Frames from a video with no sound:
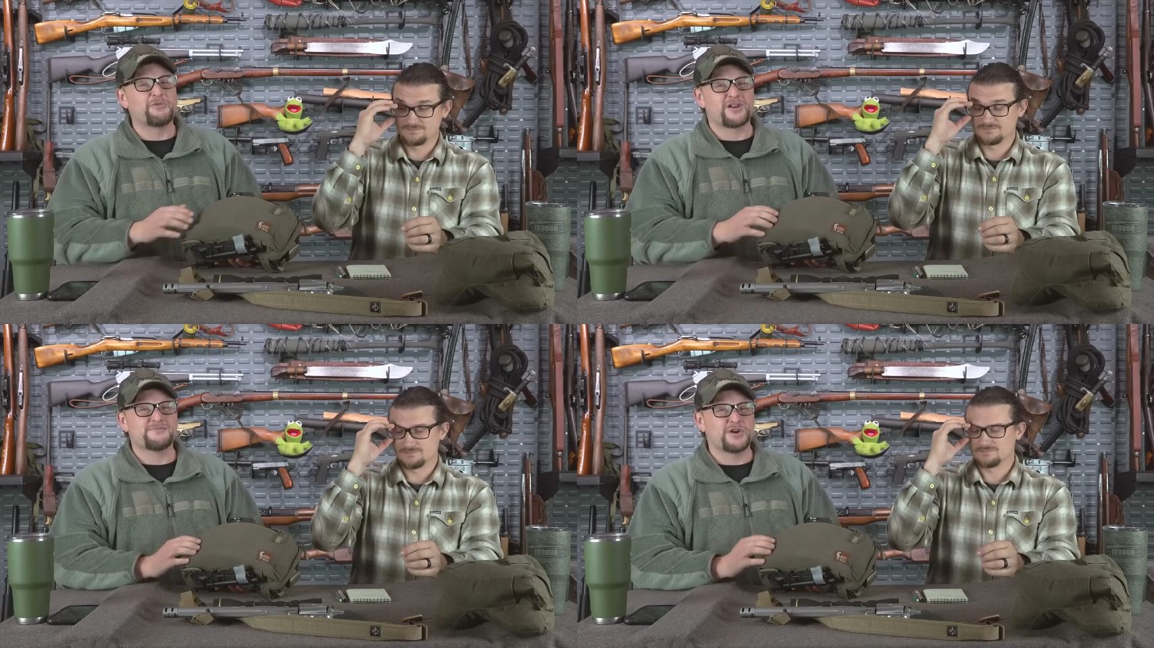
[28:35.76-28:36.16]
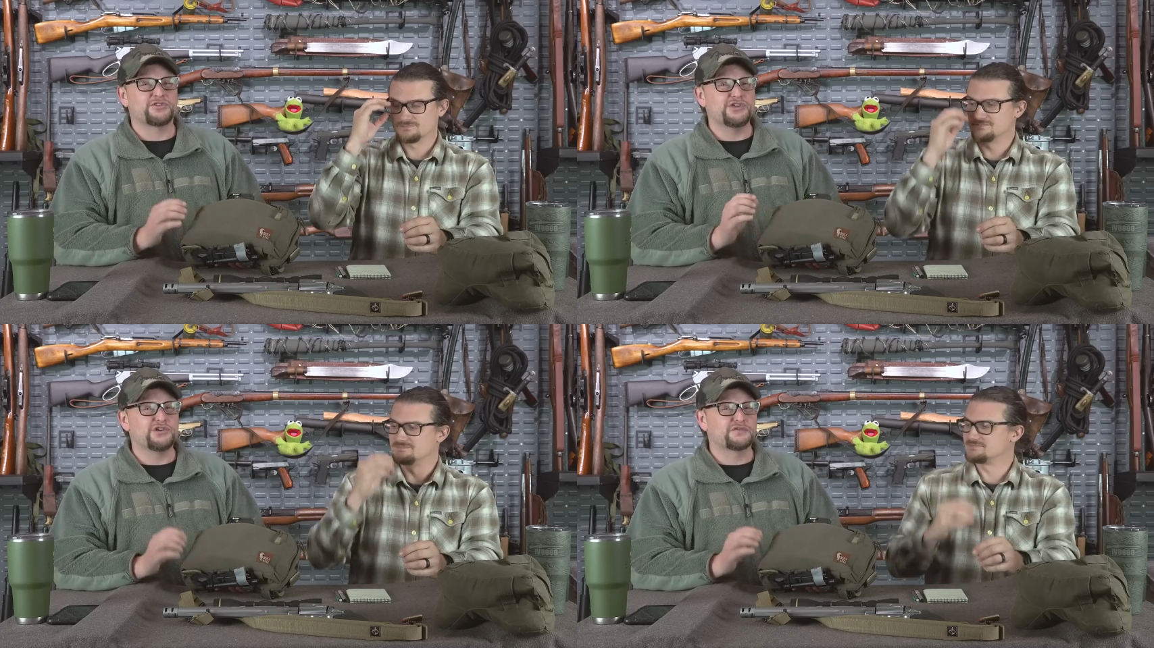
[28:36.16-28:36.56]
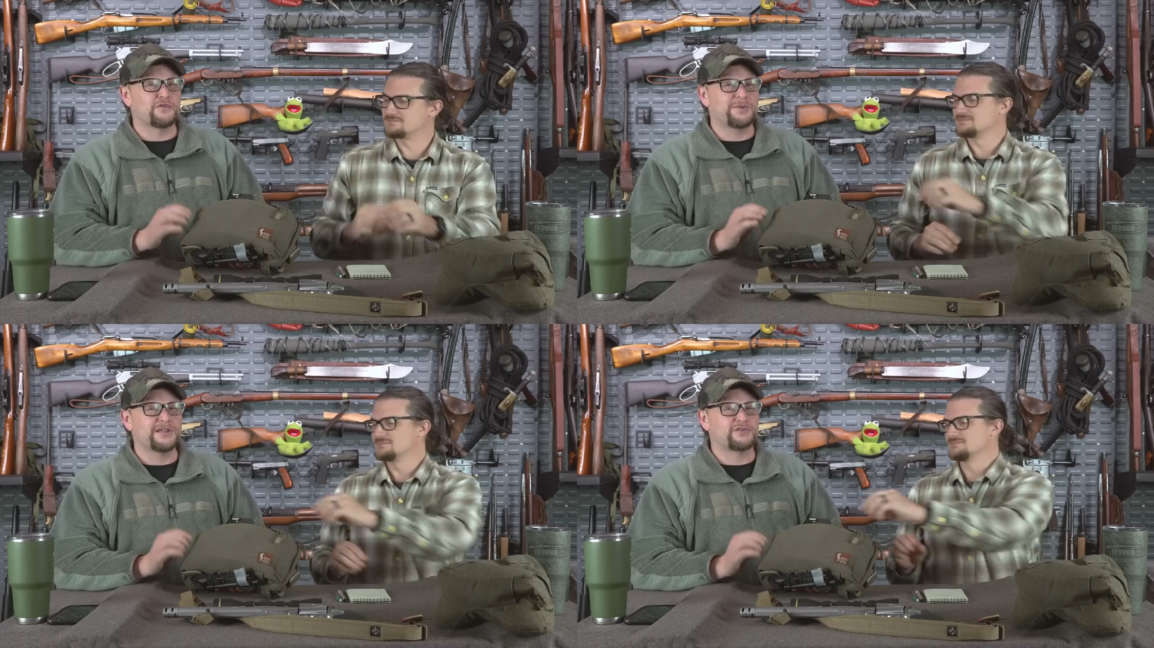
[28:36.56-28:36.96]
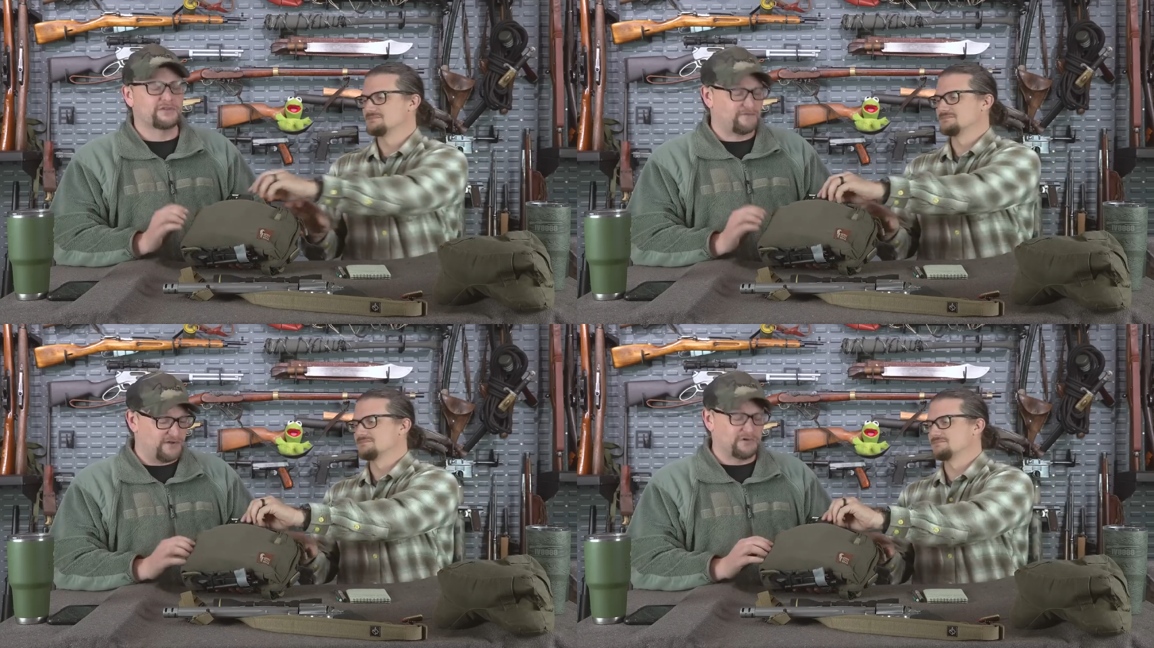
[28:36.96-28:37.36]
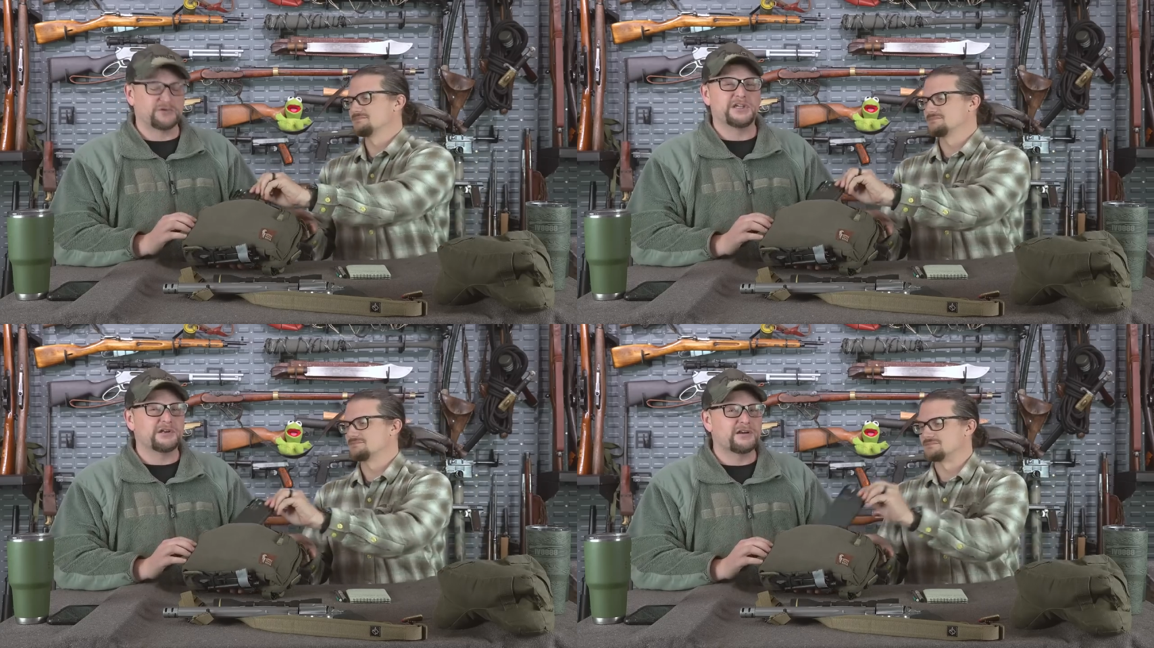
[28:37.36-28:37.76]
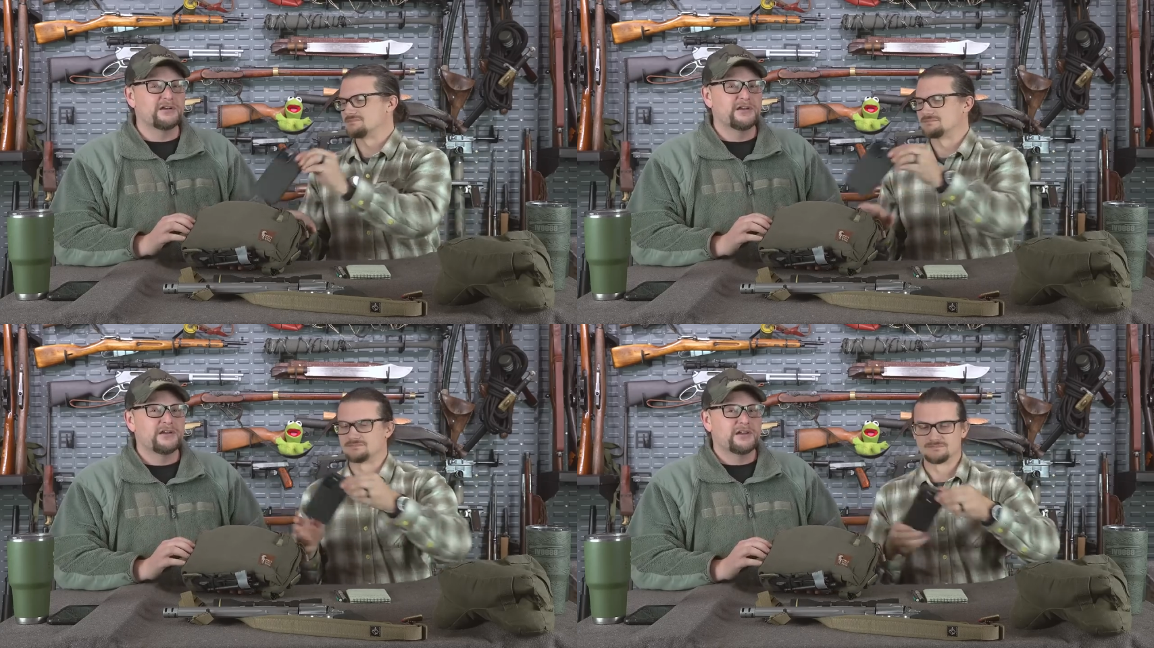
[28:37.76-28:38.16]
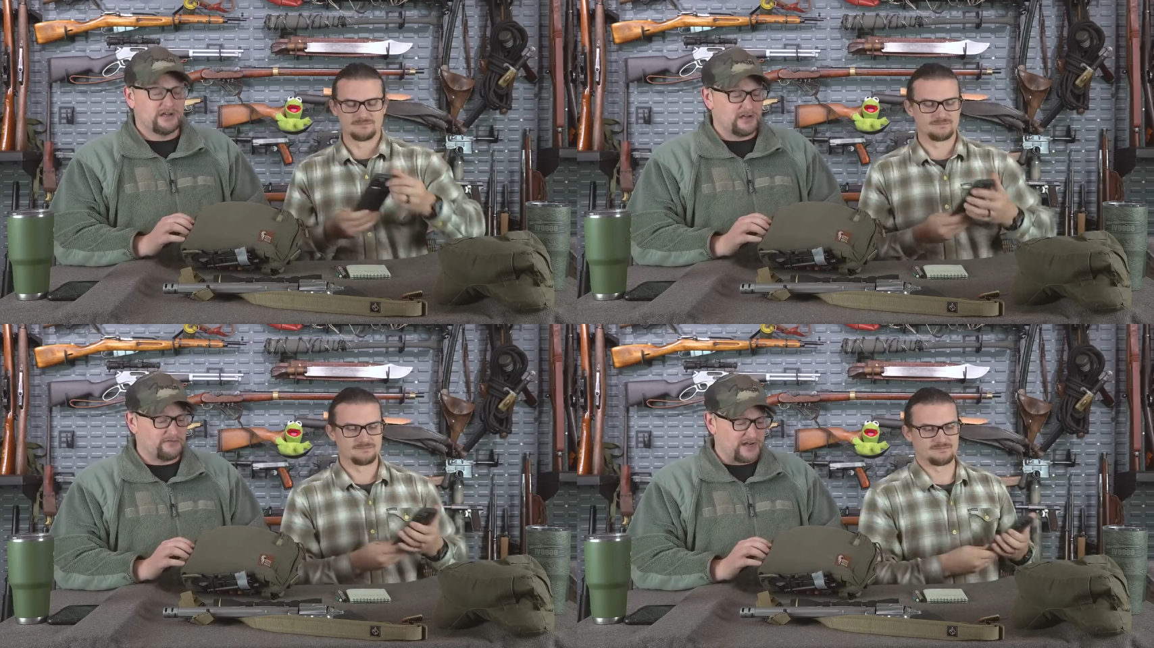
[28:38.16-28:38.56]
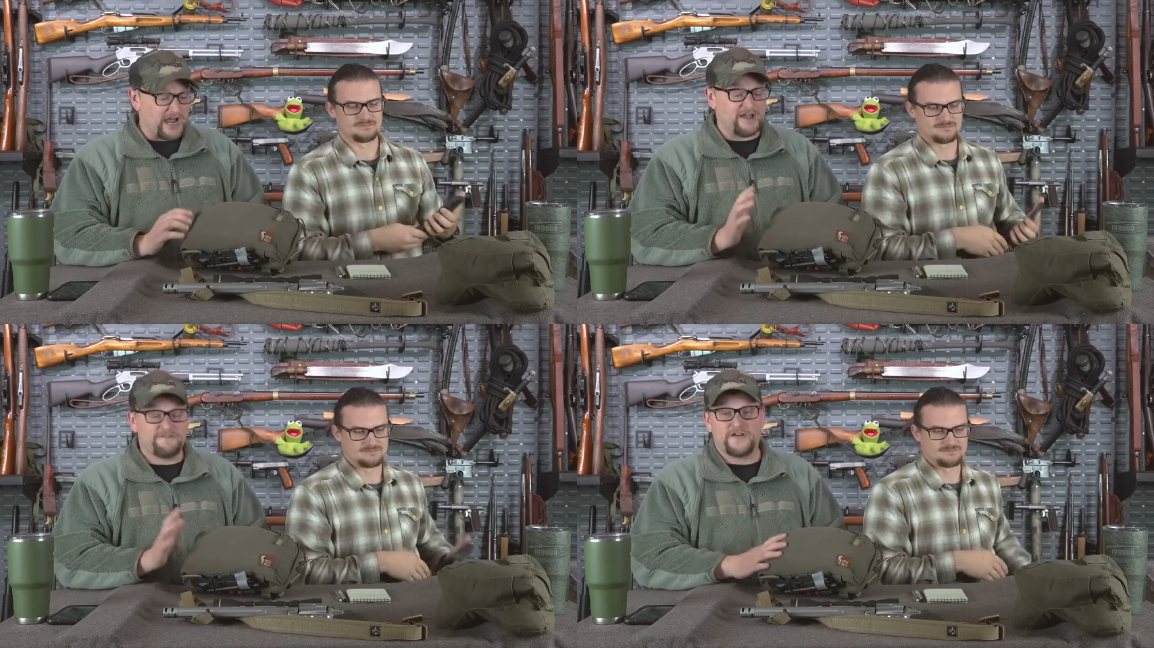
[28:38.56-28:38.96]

Speaker 1: one of the most useful pieces of field gear mm -hmm. uh, that I have